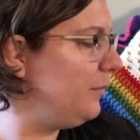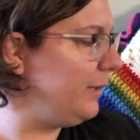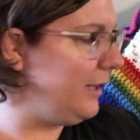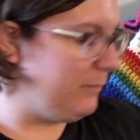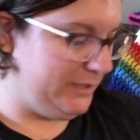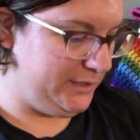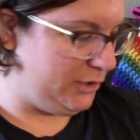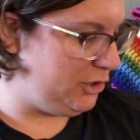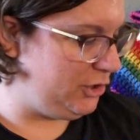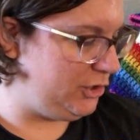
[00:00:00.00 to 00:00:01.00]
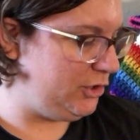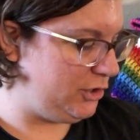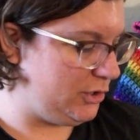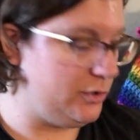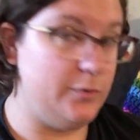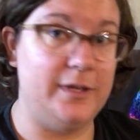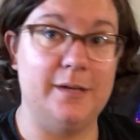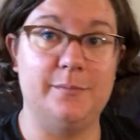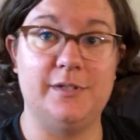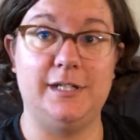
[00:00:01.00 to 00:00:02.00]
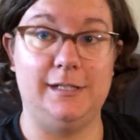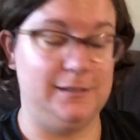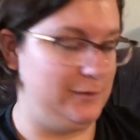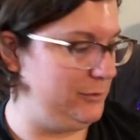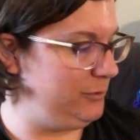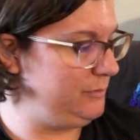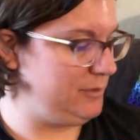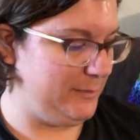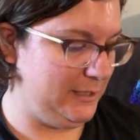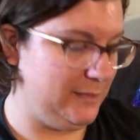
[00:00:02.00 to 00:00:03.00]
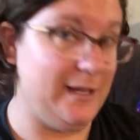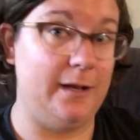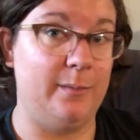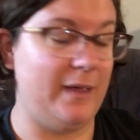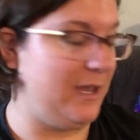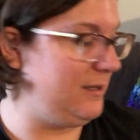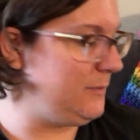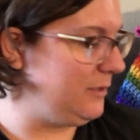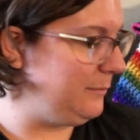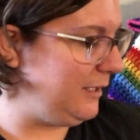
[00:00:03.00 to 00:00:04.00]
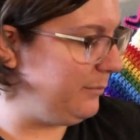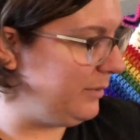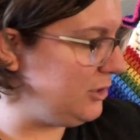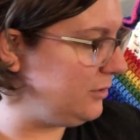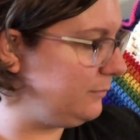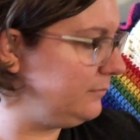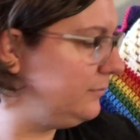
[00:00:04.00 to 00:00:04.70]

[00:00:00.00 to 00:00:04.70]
but I wanted to show them to you. So let me get them out of the bag so I don't make a bunch of